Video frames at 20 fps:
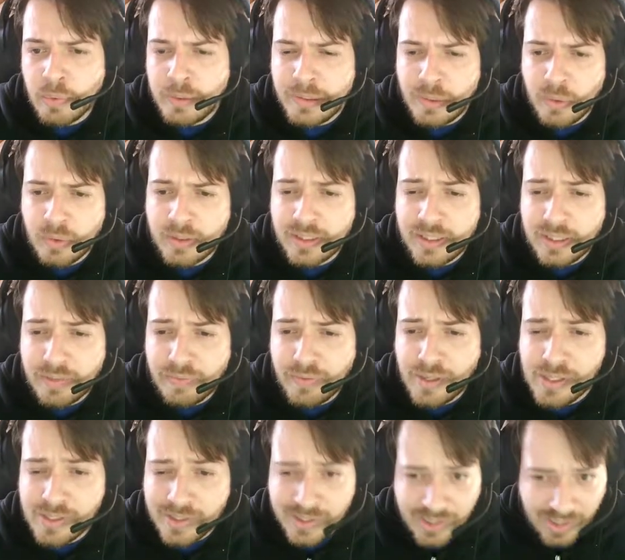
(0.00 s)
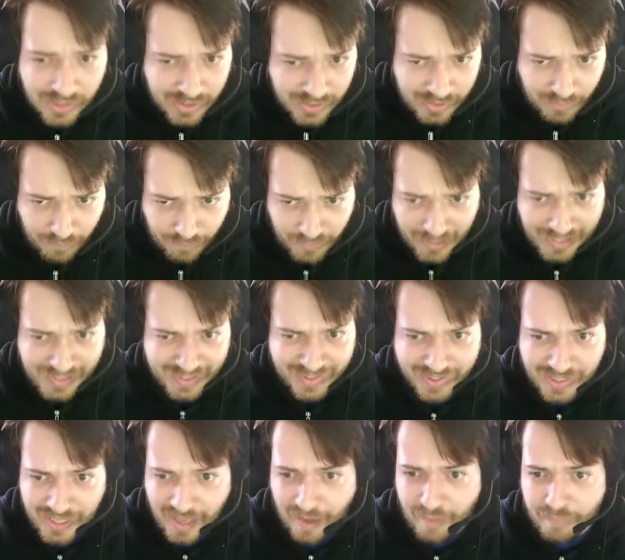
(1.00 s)
we don't need a FileZilla
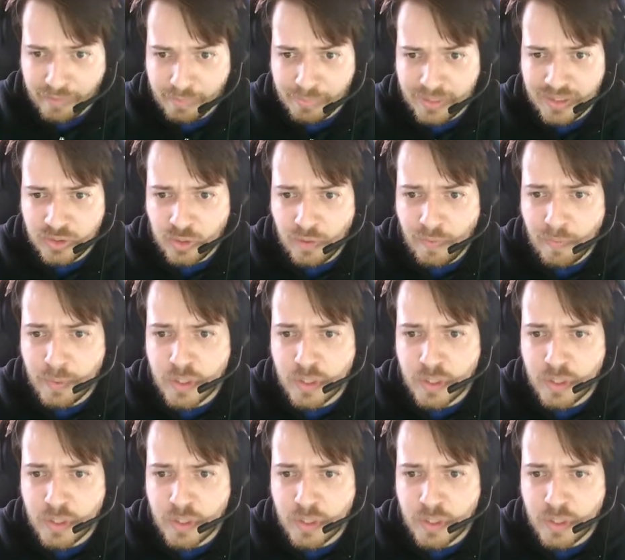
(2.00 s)
FTP server,